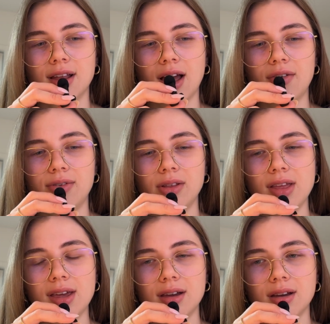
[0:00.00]
I feel
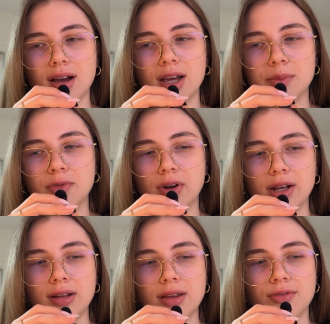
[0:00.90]
like I am
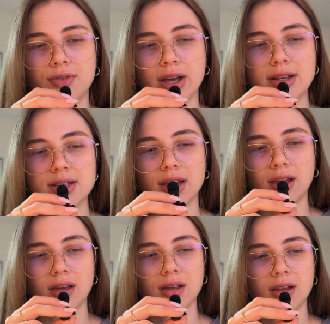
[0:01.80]
finally
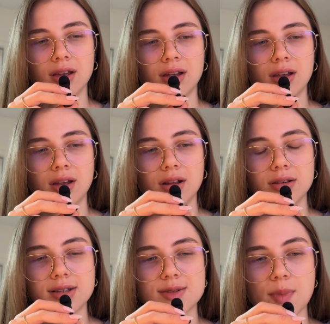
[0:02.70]
finding
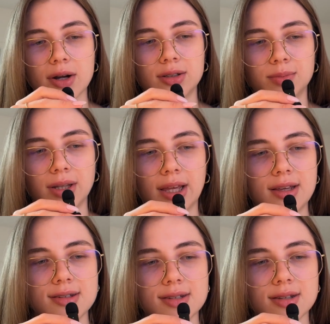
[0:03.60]
this better
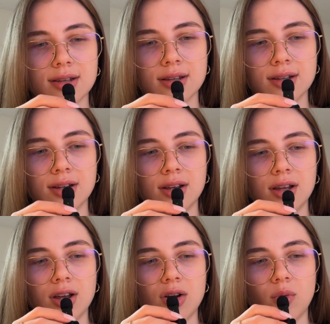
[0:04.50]
place
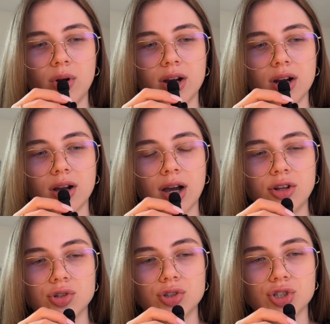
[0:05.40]
where
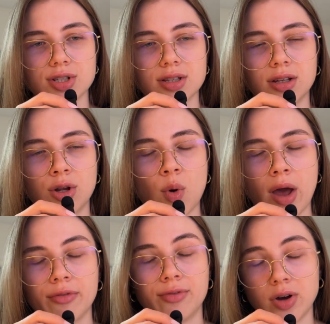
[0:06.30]
I just,
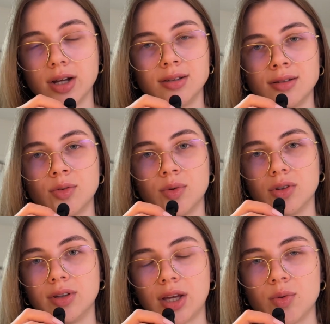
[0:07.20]
have fun with
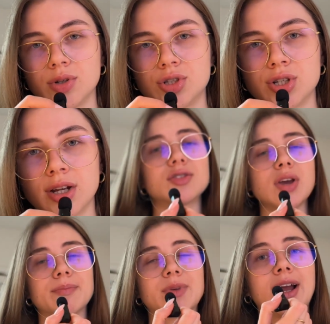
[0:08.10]
the language. So,
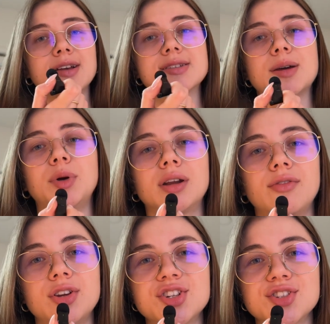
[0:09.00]
yeah, I guess I'm gonna
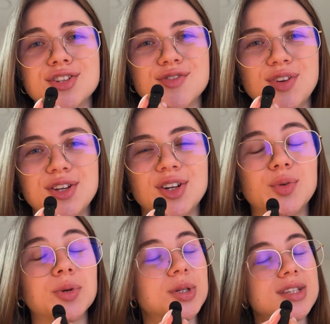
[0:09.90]
finish this video
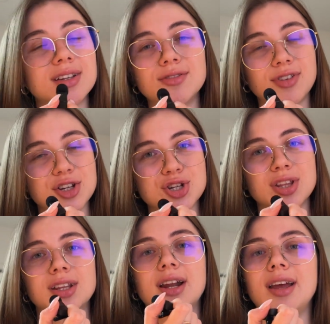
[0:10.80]
with this
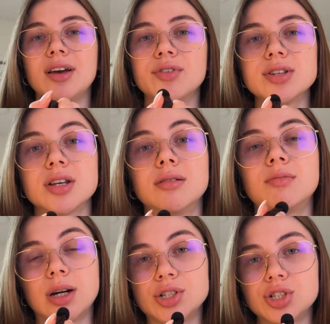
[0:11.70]
confession that I haven't done
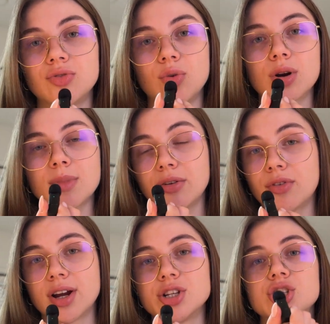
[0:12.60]
much for my
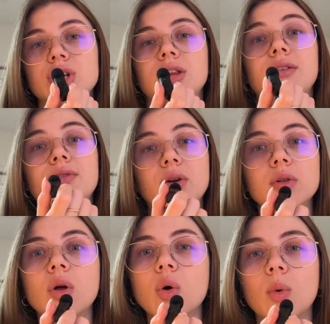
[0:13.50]
French in a very
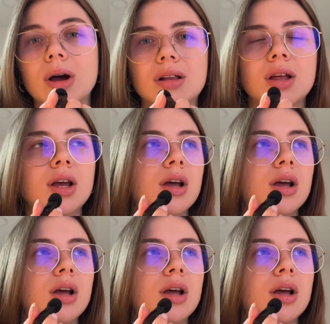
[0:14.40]
long while.